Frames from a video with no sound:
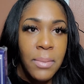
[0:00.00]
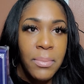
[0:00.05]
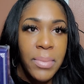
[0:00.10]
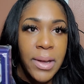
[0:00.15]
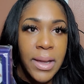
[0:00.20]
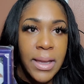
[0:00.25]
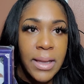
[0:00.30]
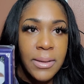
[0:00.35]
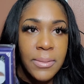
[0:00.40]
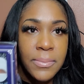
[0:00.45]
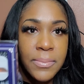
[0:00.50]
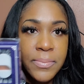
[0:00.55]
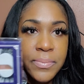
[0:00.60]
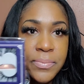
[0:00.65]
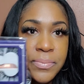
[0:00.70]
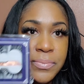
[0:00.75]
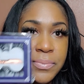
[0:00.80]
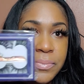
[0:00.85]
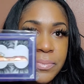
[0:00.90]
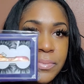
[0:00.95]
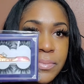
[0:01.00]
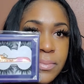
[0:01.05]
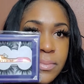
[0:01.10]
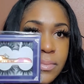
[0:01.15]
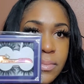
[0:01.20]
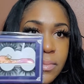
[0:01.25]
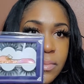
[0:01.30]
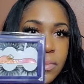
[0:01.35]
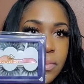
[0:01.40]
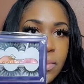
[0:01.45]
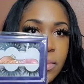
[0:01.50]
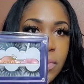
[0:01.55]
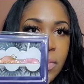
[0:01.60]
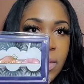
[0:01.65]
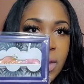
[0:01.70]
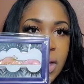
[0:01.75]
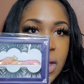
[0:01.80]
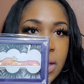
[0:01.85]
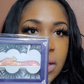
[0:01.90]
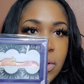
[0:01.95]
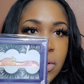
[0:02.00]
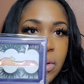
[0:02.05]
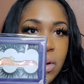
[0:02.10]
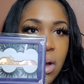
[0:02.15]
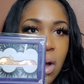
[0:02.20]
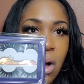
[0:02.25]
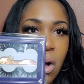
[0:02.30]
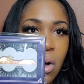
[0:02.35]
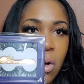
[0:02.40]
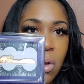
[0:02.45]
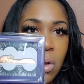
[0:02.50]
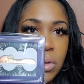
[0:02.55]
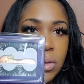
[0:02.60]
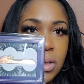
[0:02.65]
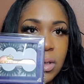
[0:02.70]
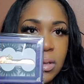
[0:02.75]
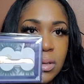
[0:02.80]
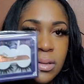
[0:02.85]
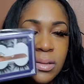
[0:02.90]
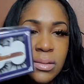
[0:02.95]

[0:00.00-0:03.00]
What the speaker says: but these are called